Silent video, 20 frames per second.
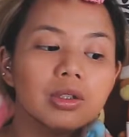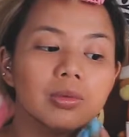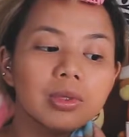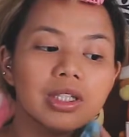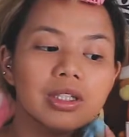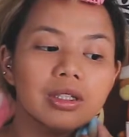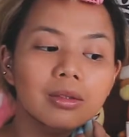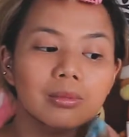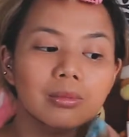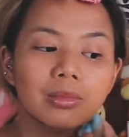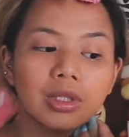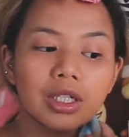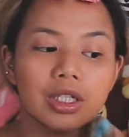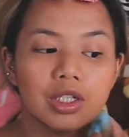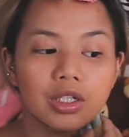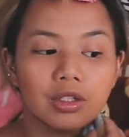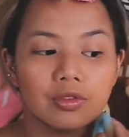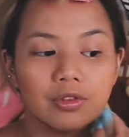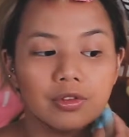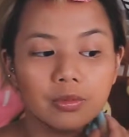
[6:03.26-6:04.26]
it wasn't much
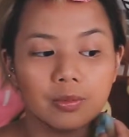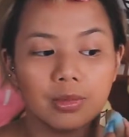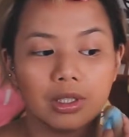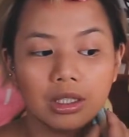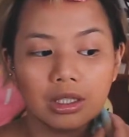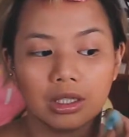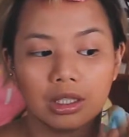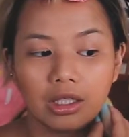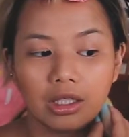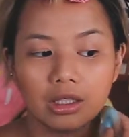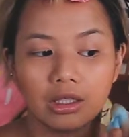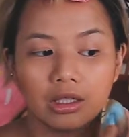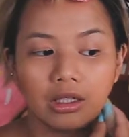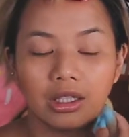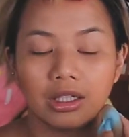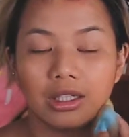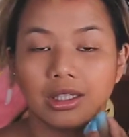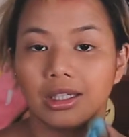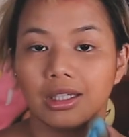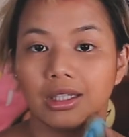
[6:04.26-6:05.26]
of a big deal
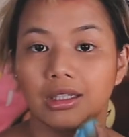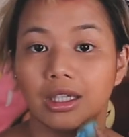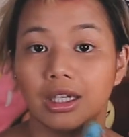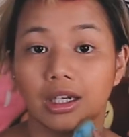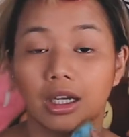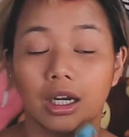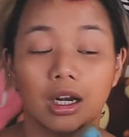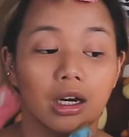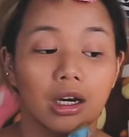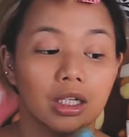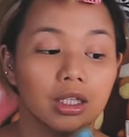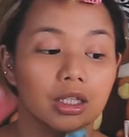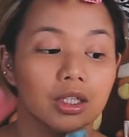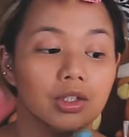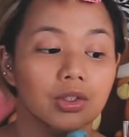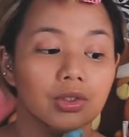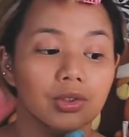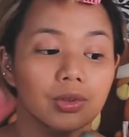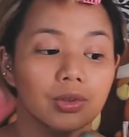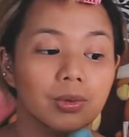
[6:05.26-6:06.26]
until I got
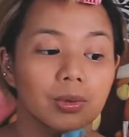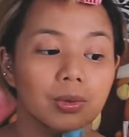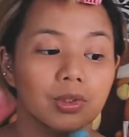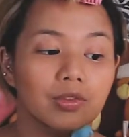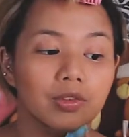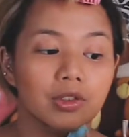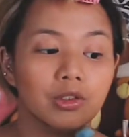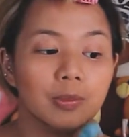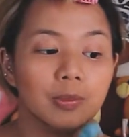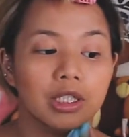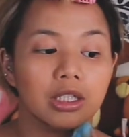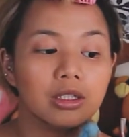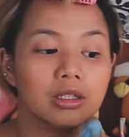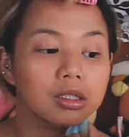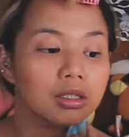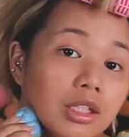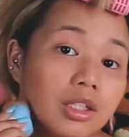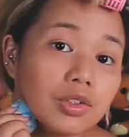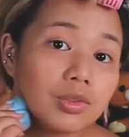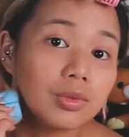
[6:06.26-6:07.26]
to the Philippines.
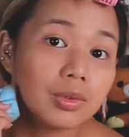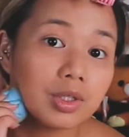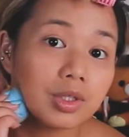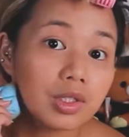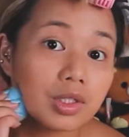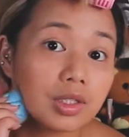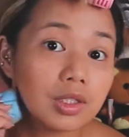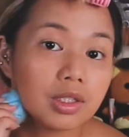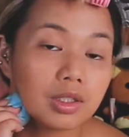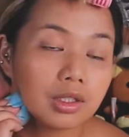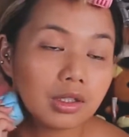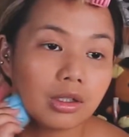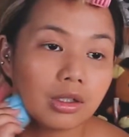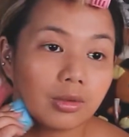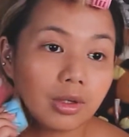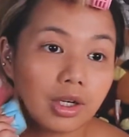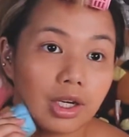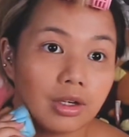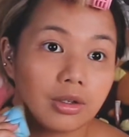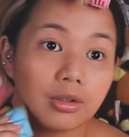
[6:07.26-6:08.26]
This was
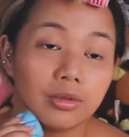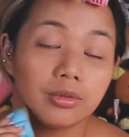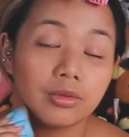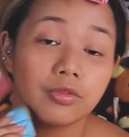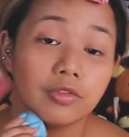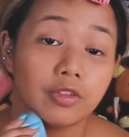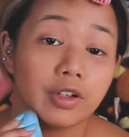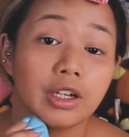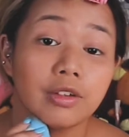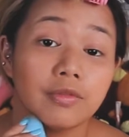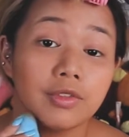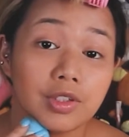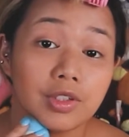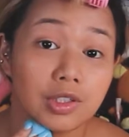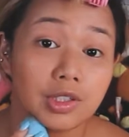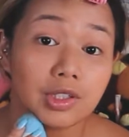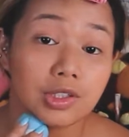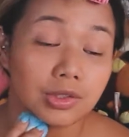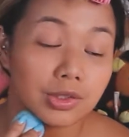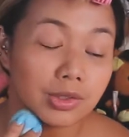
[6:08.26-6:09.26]
around 5 to
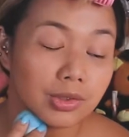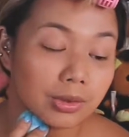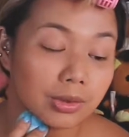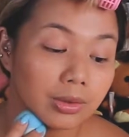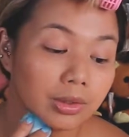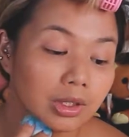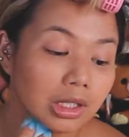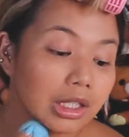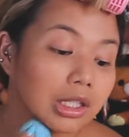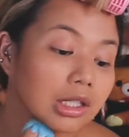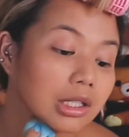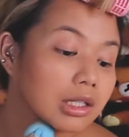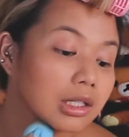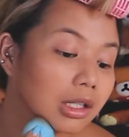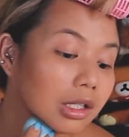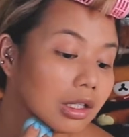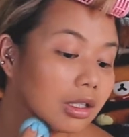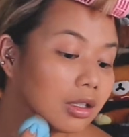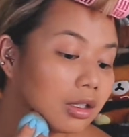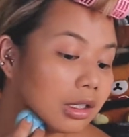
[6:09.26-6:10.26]
6 years old, like I
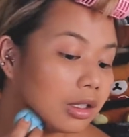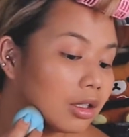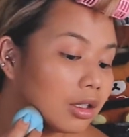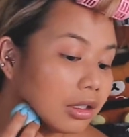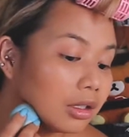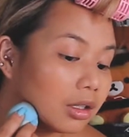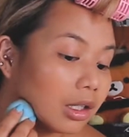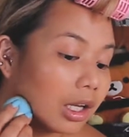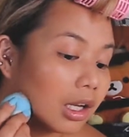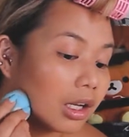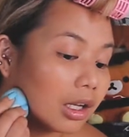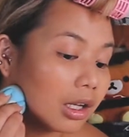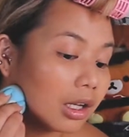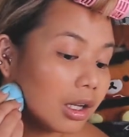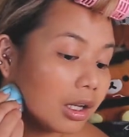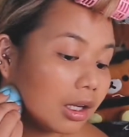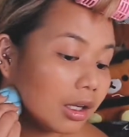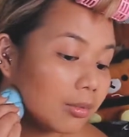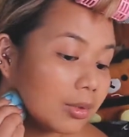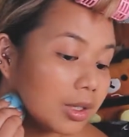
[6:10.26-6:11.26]
said.
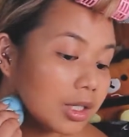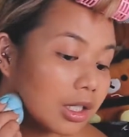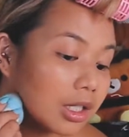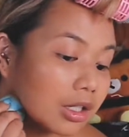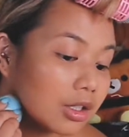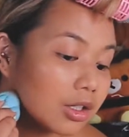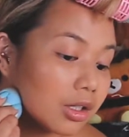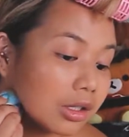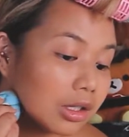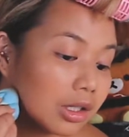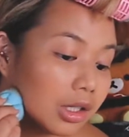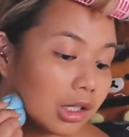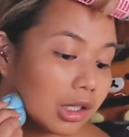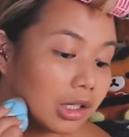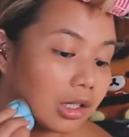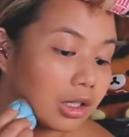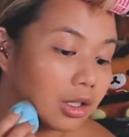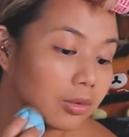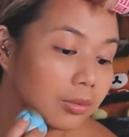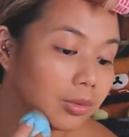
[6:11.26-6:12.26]
I was actually
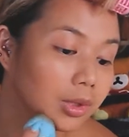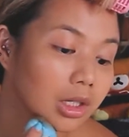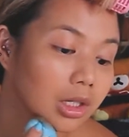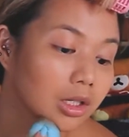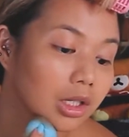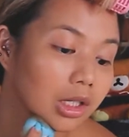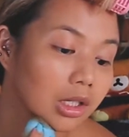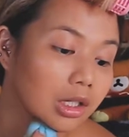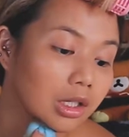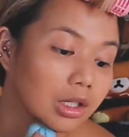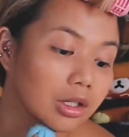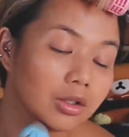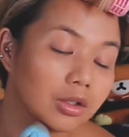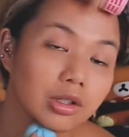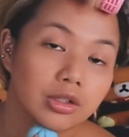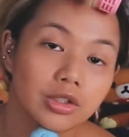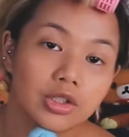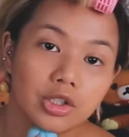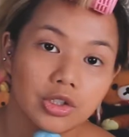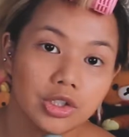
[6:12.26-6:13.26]
hit with a
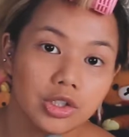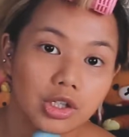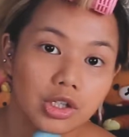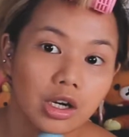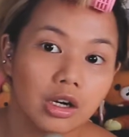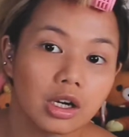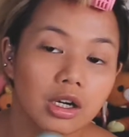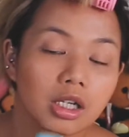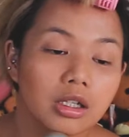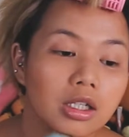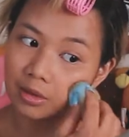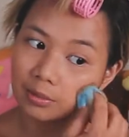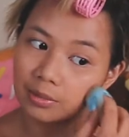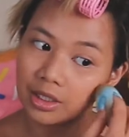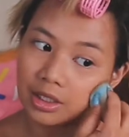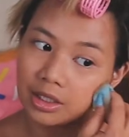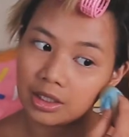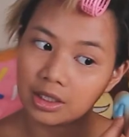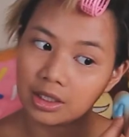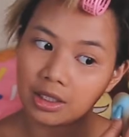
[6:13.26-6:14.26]
culture shock.
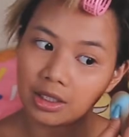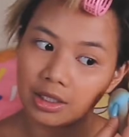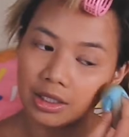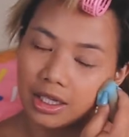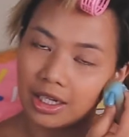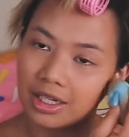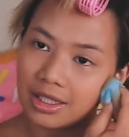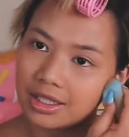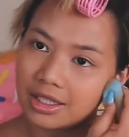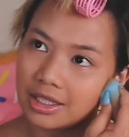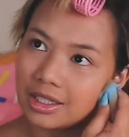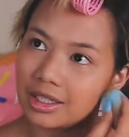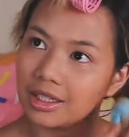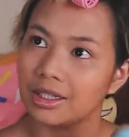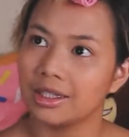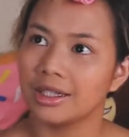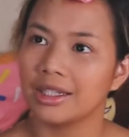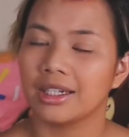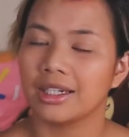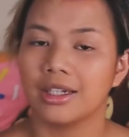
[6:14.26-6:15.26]
But as a
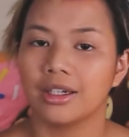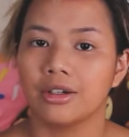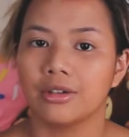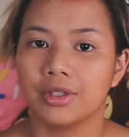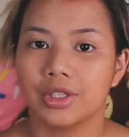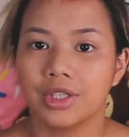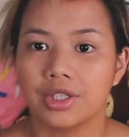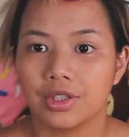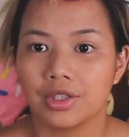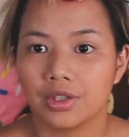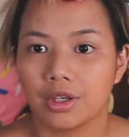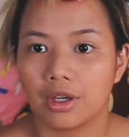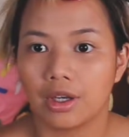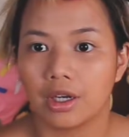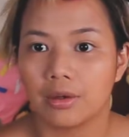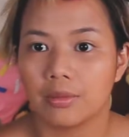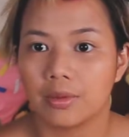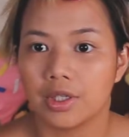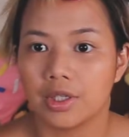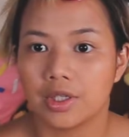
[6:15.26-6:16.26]
kid, like, I always just thought
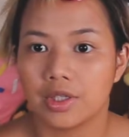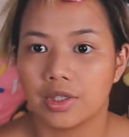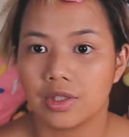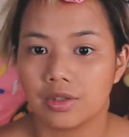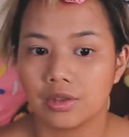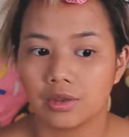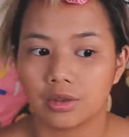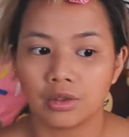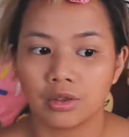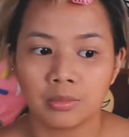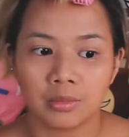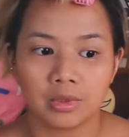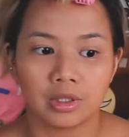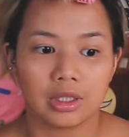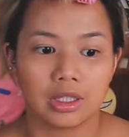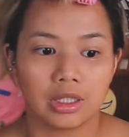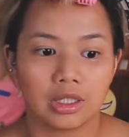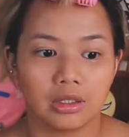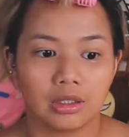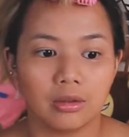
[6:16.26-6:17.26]
I was normal,
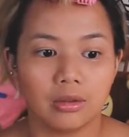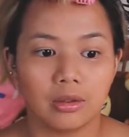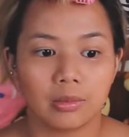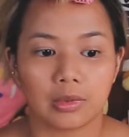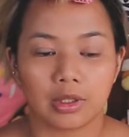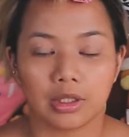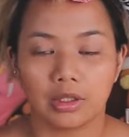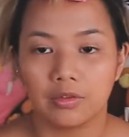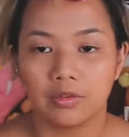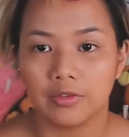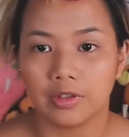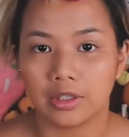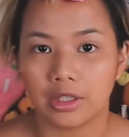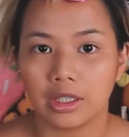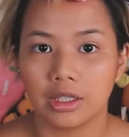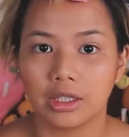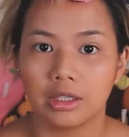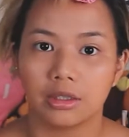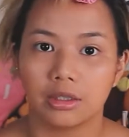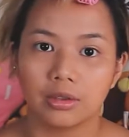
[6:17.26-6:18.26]
like, oh, I'm gonna fit
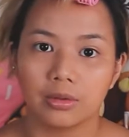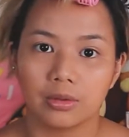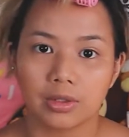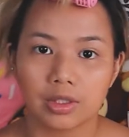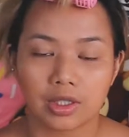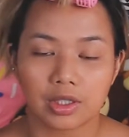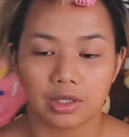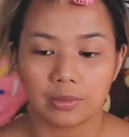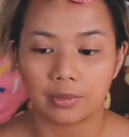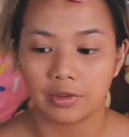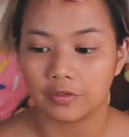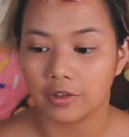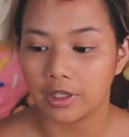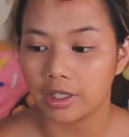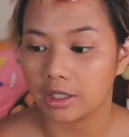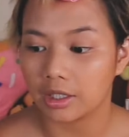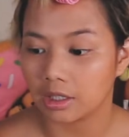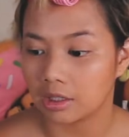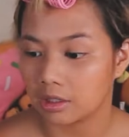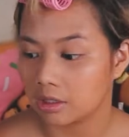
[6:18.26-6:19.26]
in, oh, it's gonna be
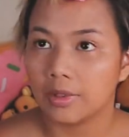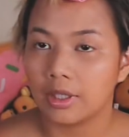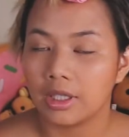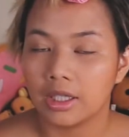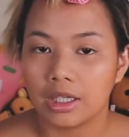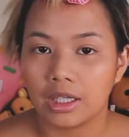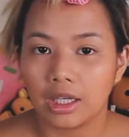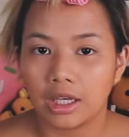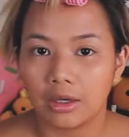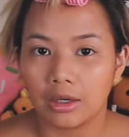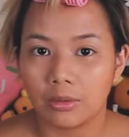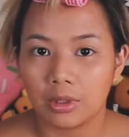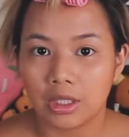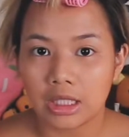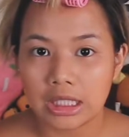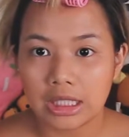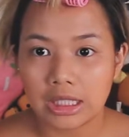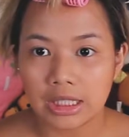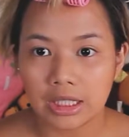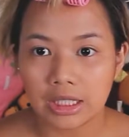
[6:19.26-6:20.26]
fine. But I
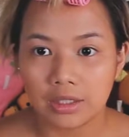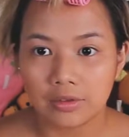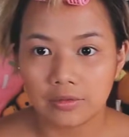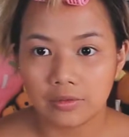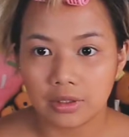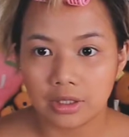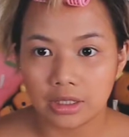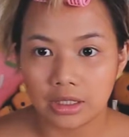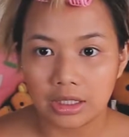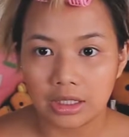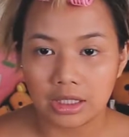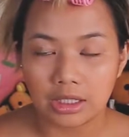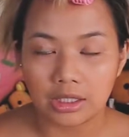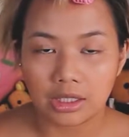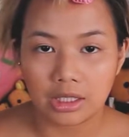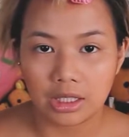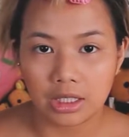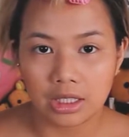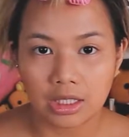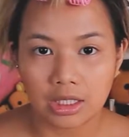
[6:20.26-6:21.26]
was heavily
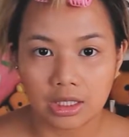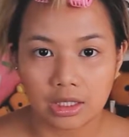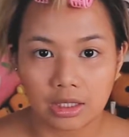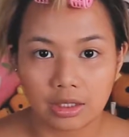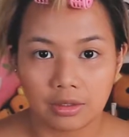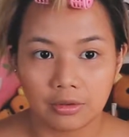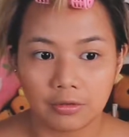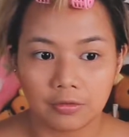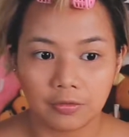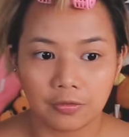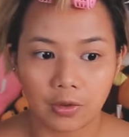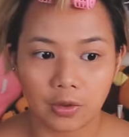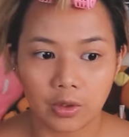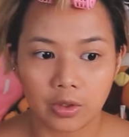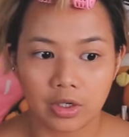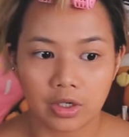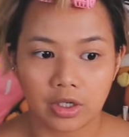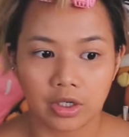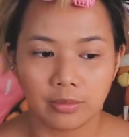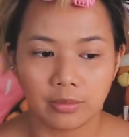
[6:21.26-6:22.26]
teased
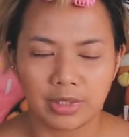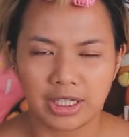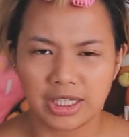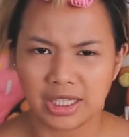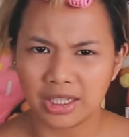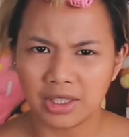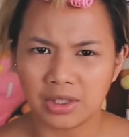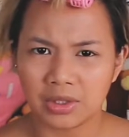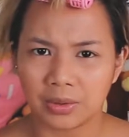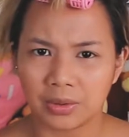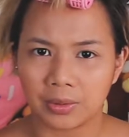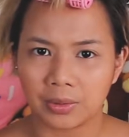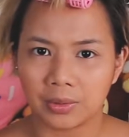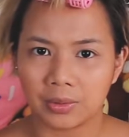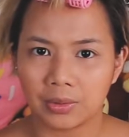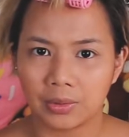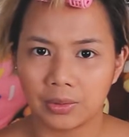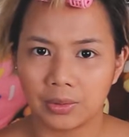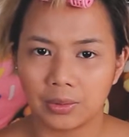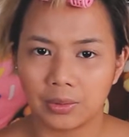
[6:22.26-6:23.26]
for my skin tone,
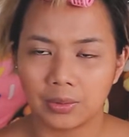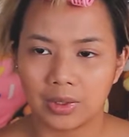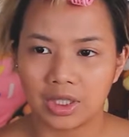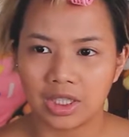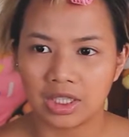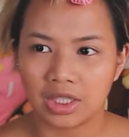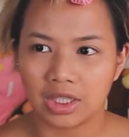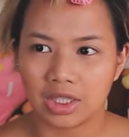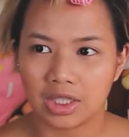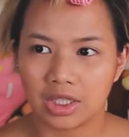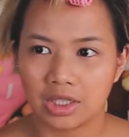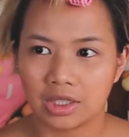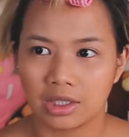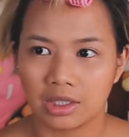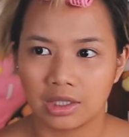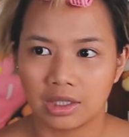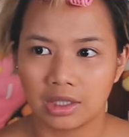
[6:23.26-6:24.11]
which